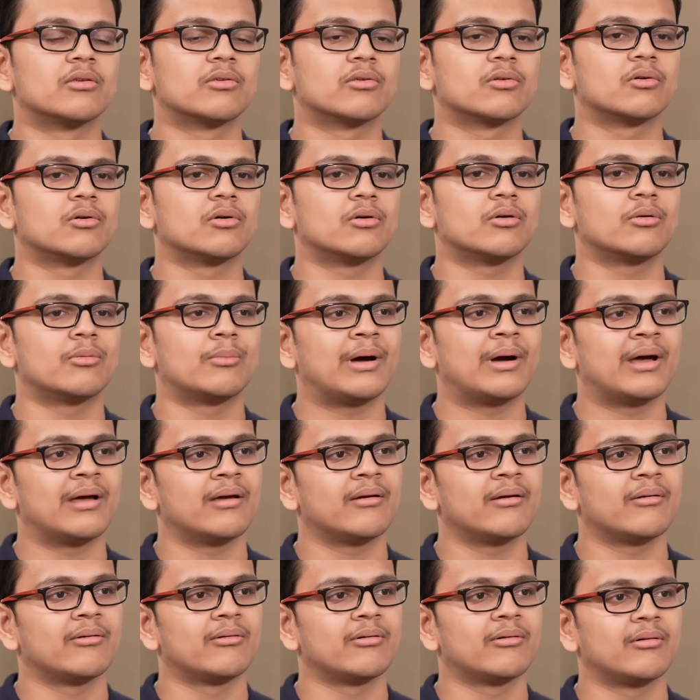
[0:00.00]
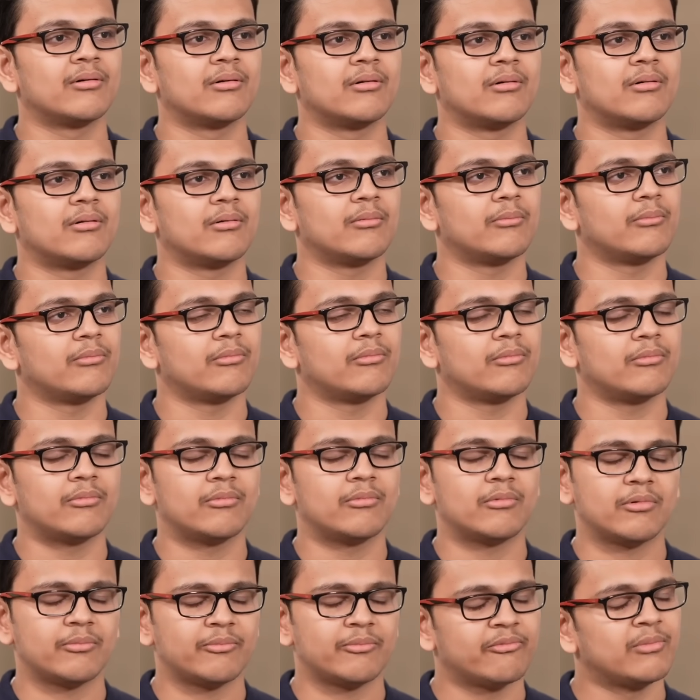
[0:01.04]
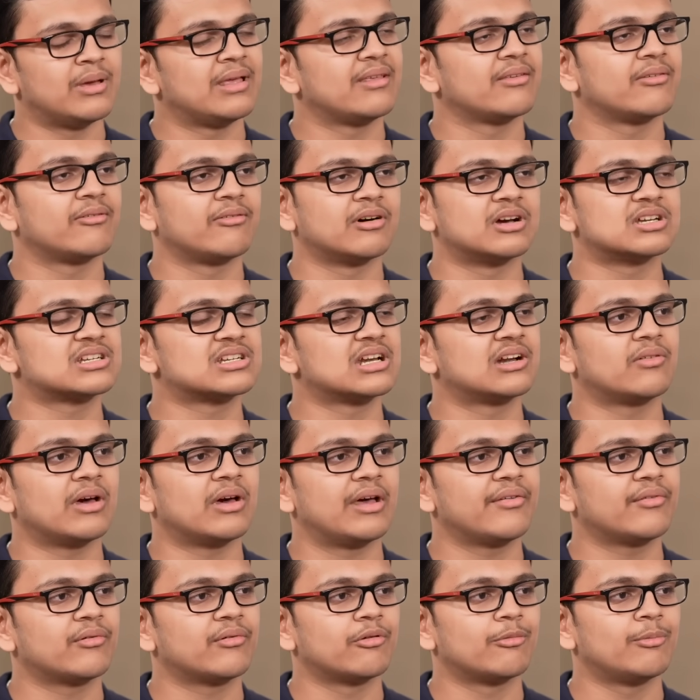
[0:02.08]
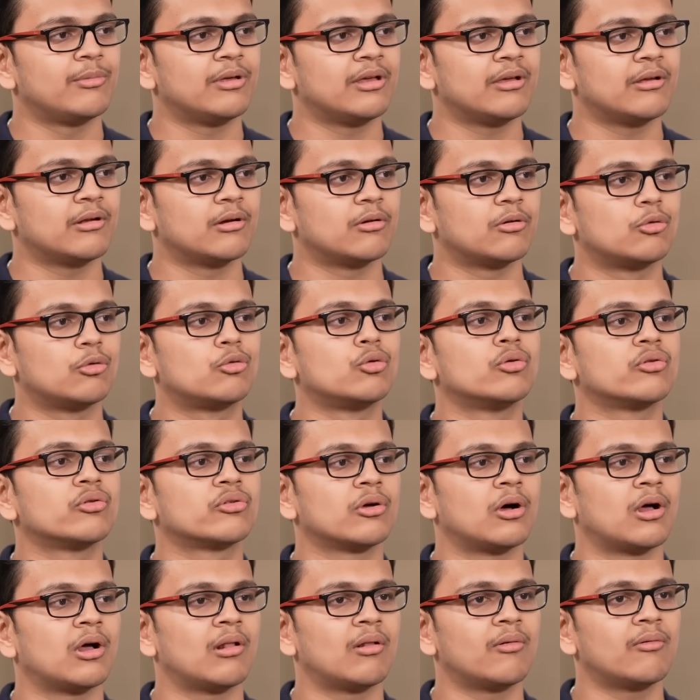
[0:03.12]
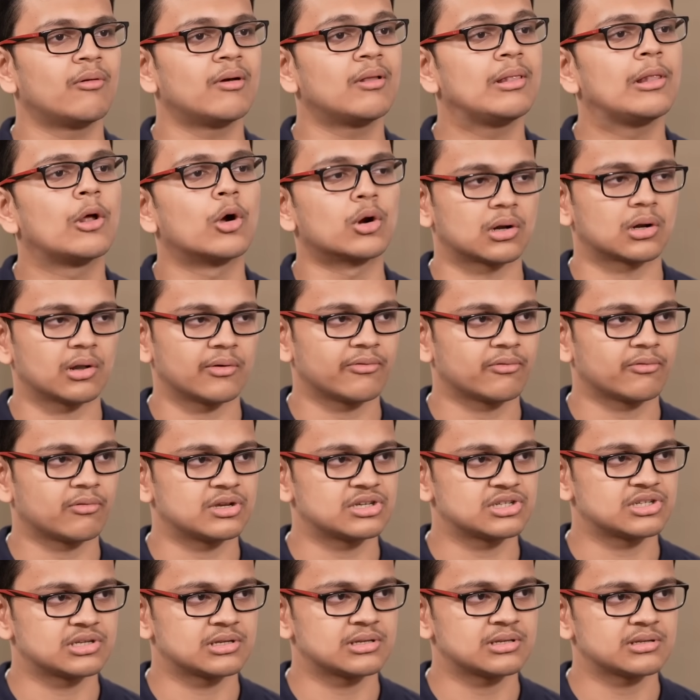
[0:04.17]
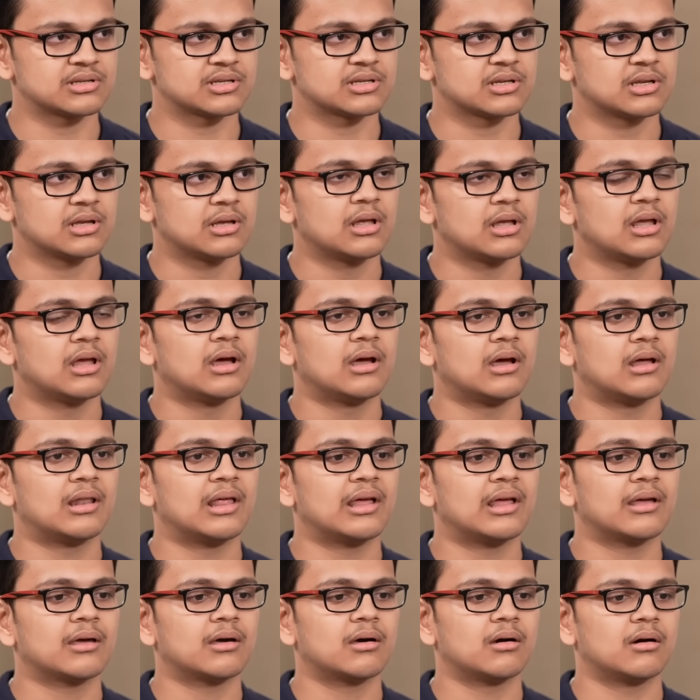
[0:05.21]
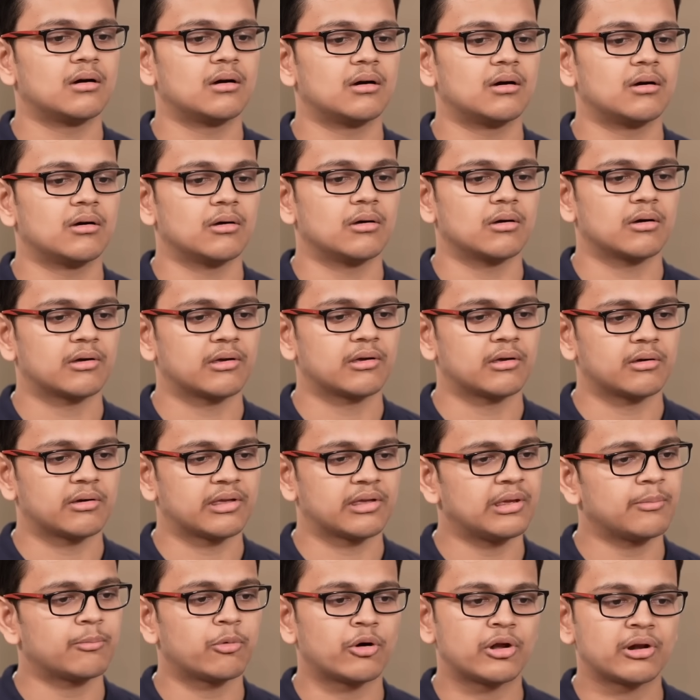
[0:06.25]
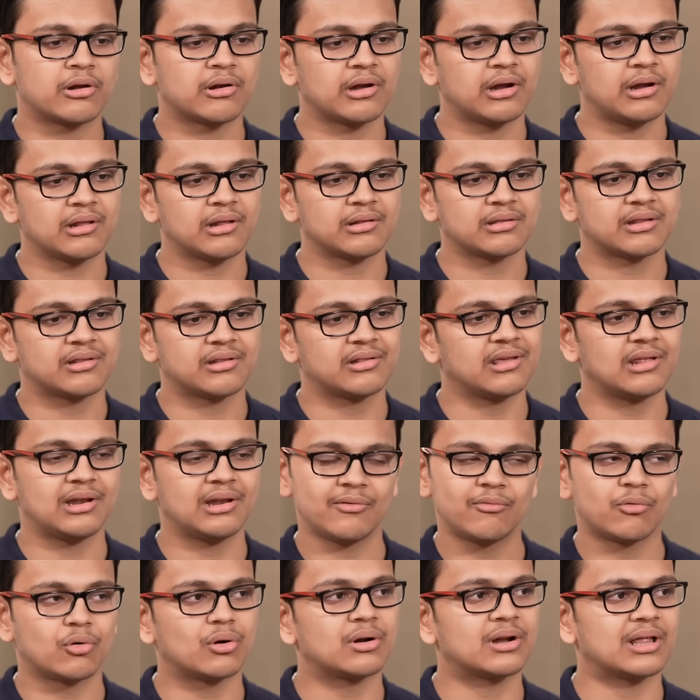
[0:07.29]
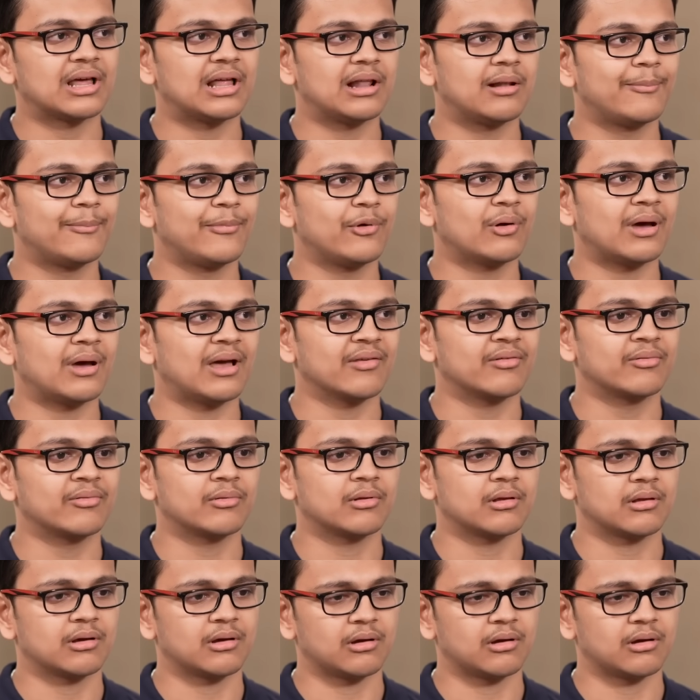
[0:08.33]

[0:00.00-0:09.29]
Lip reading: So my first advice would be to solve a lot of questions. Like, keep on reading the theory won't help you as